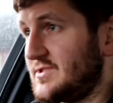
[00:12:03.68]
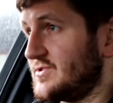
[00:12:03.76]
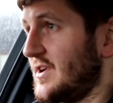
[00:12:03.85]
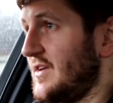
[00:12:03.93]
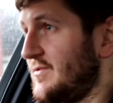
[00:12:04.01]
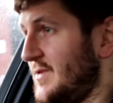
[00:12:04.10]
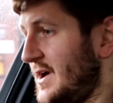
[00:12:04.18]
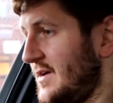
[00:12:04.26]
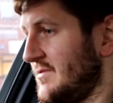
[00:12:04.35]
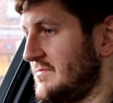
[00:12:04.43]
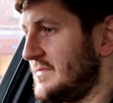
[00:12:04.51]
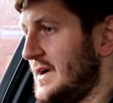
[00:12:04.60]
drive
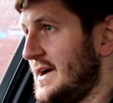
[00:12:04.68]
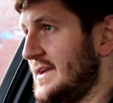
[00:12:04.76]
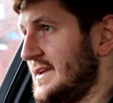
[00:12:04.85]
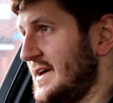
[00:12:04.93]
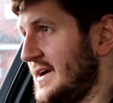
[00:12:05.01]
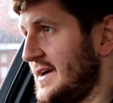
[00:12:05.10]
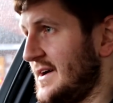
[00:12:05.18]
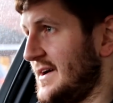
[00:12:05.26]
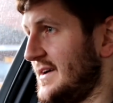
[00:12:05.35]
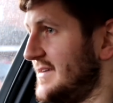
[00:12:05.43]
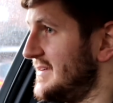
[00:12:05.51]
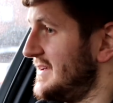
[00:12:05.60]
well, and
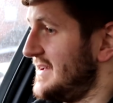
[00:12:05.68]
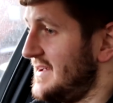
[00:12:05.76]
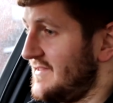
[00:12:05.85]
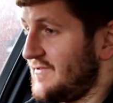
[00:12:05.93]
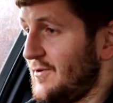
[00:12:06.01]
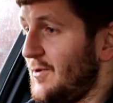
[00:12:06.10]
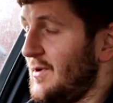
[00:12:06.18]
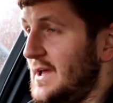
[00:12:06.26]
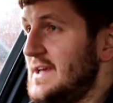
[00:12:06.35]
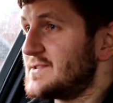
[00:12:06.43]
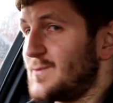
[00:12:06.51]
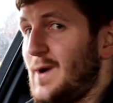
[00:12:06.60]
if all
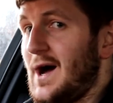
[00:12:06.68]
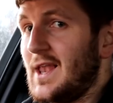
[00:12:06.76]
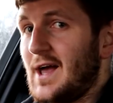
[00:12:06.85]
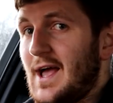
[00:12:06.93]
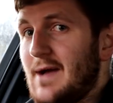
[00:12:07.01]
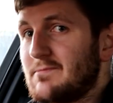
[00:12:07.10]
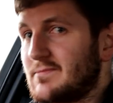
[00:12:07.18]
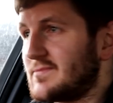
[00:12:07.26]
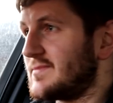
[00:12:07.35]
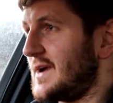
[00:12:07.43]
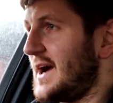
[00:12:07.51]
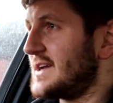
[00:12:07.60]
is well, I
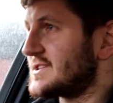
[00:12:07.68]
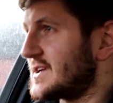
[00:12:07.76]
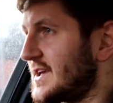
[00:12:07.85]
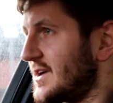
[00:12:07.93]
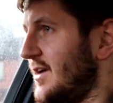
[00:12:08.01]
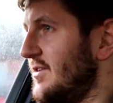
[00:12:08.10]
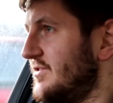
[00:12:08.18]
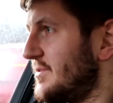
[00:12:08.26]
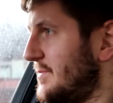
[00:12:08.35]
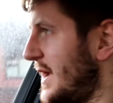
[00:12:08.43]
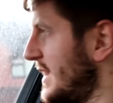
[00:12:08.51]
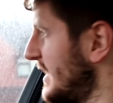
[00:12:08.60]
am actually
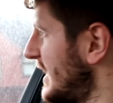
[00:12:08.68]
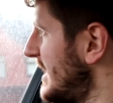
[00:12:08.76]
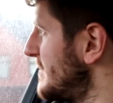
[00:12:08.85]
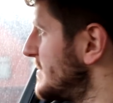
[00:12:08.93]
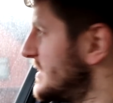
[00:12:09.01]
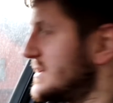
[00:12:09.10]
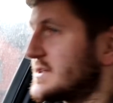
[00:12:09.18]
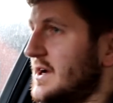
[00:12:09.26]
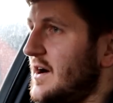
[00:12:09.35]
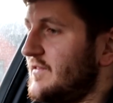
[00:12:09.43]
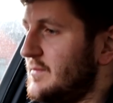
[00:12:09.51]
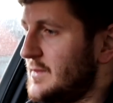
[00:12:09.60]
contemplating keeping this
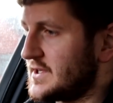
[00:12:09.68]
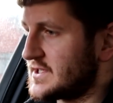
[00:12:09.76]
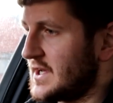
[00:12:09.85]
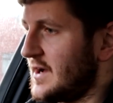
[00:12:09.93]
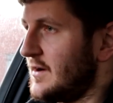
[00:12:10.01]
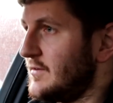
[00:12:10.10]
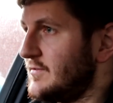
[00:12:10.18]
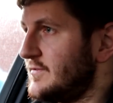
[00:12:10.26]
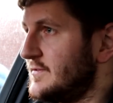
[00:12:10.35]
car for myself,